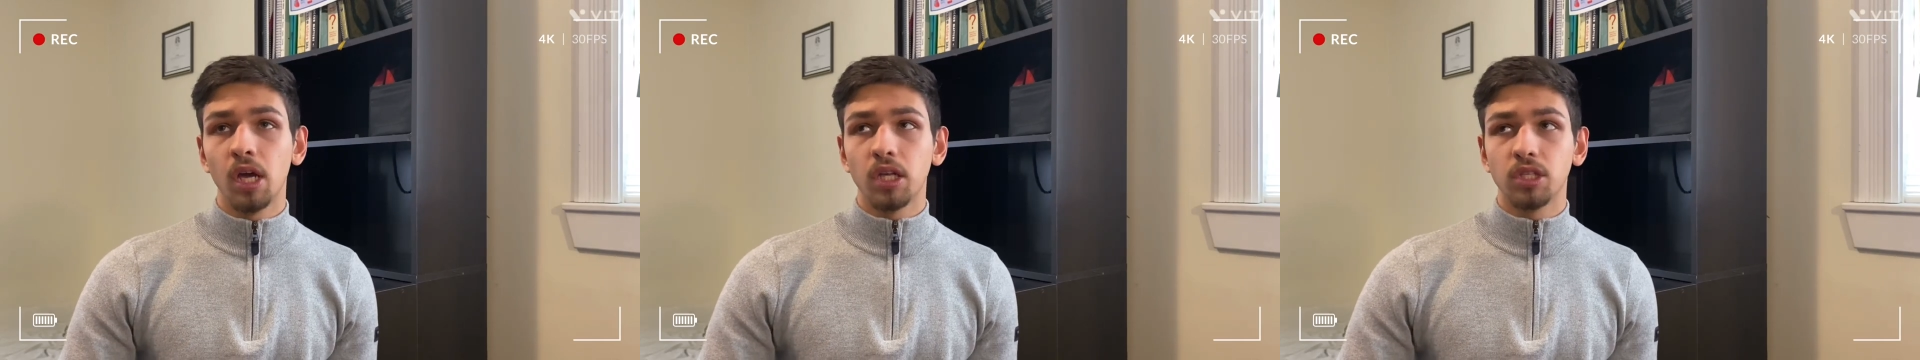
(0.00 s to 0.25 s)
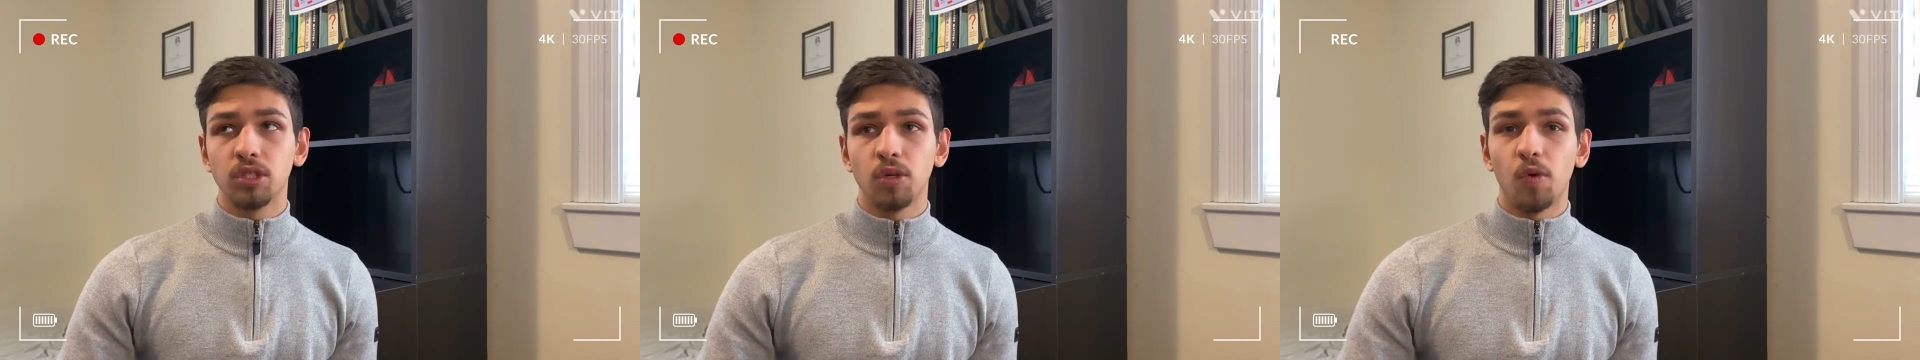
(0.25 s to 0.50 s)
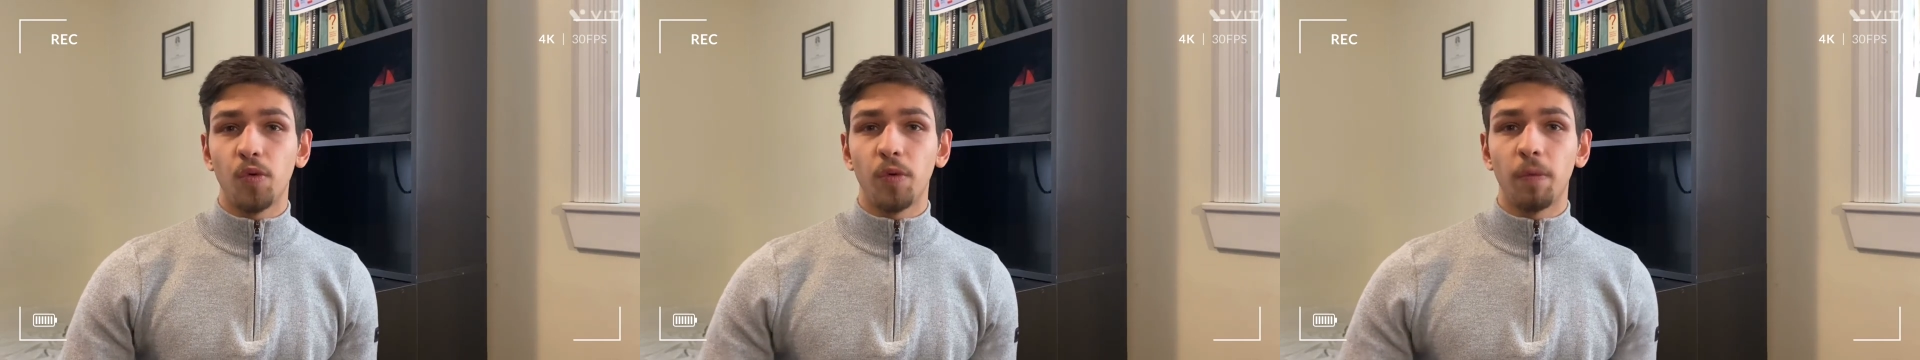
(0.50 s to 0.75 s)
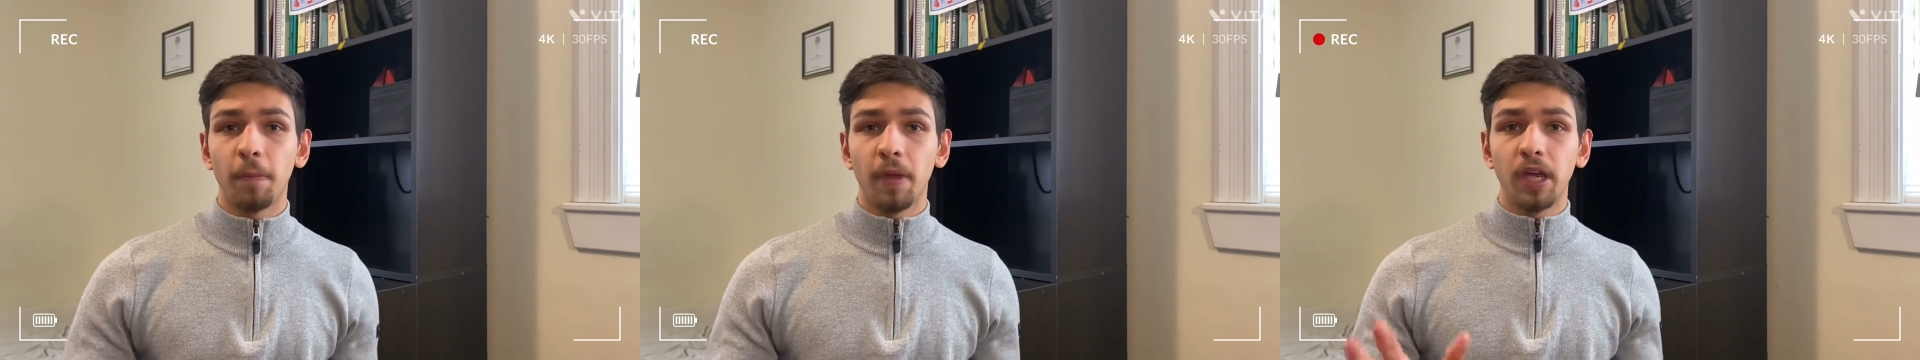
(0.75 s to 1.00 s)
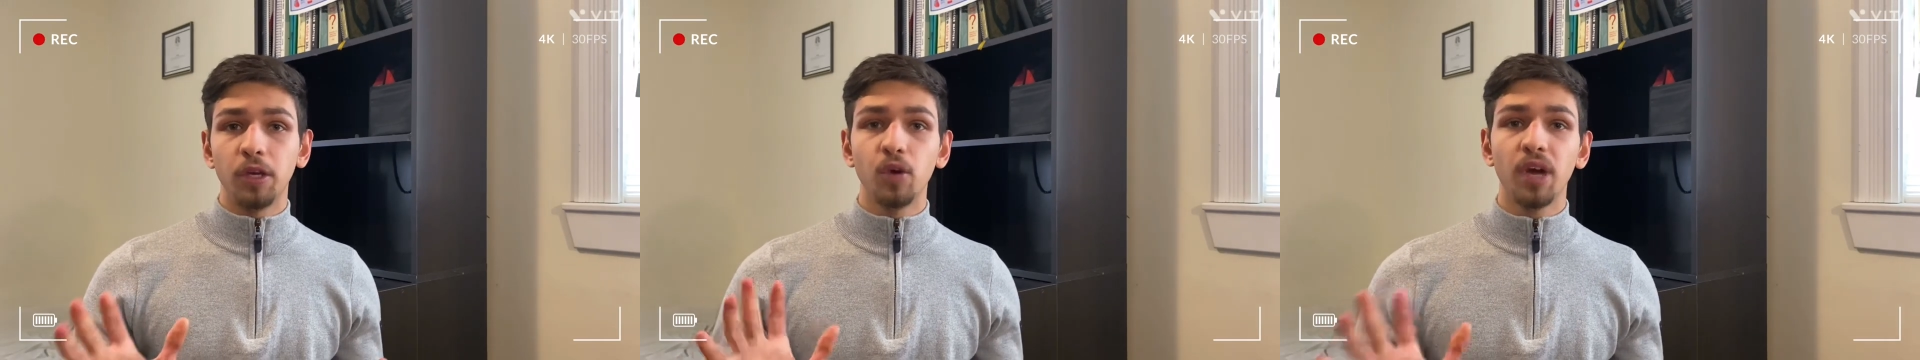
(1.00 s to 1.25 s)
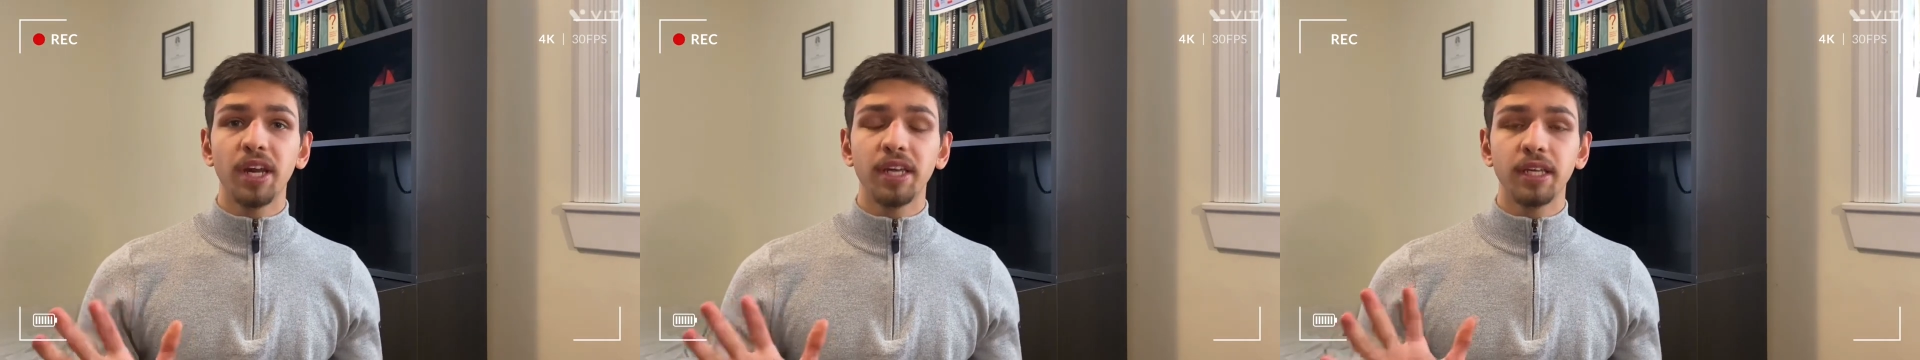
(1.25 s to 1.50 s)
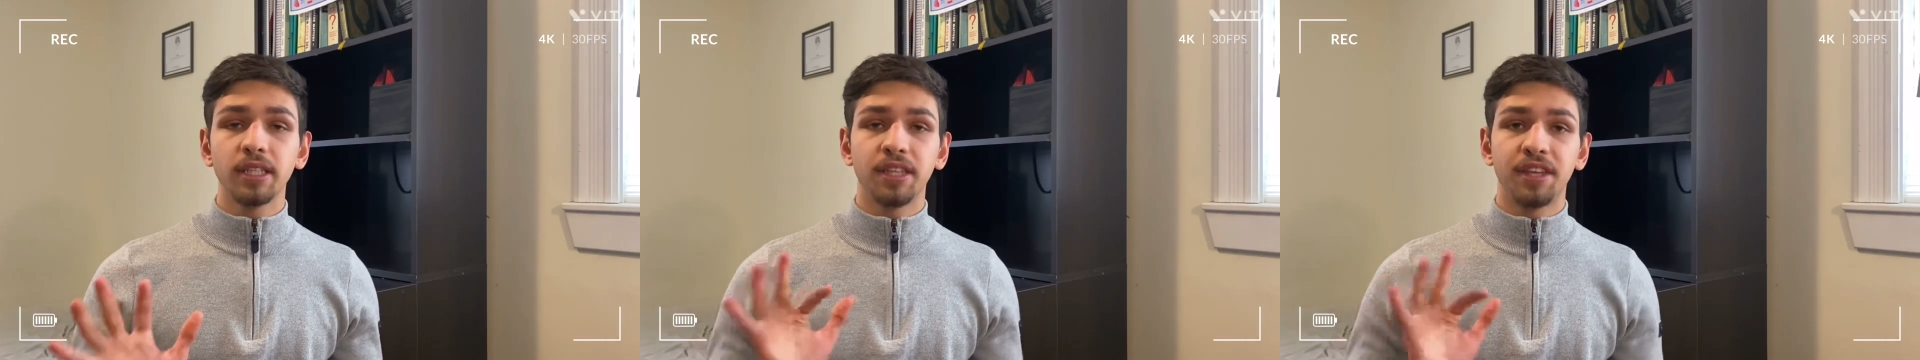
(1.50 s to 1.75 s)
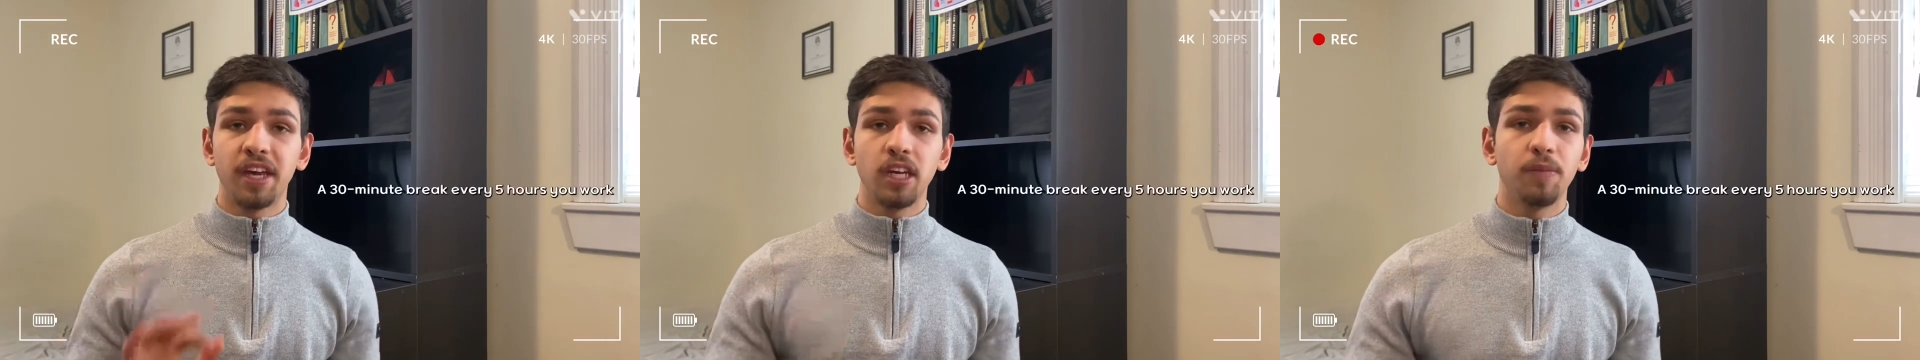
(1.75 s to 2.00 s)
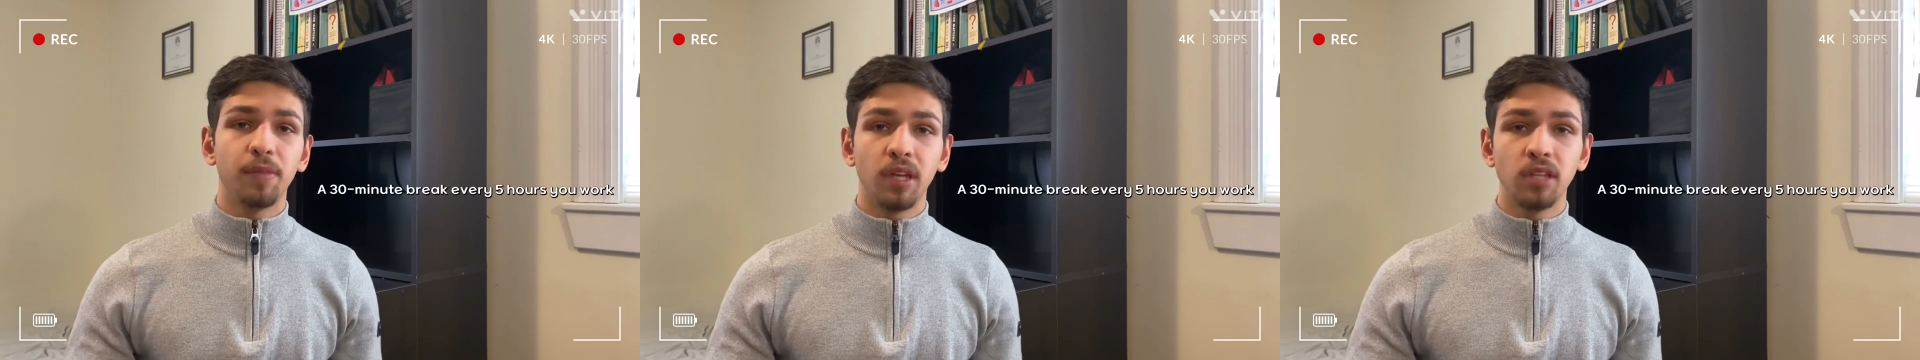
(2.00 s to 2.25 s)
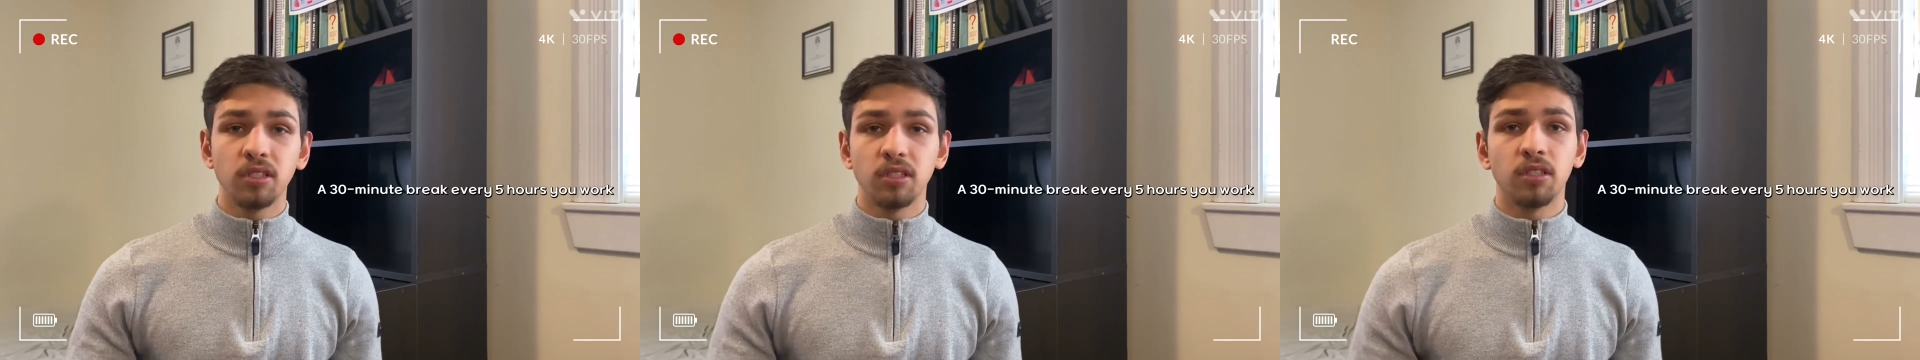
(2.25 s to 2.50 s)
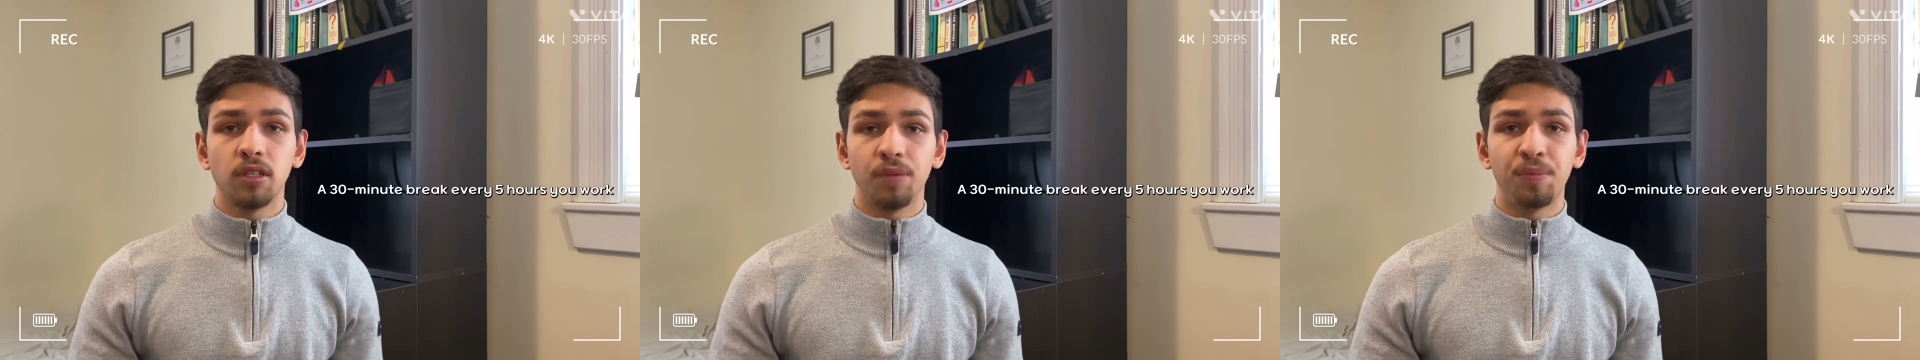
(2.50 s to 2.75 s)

So you can get 30 minutes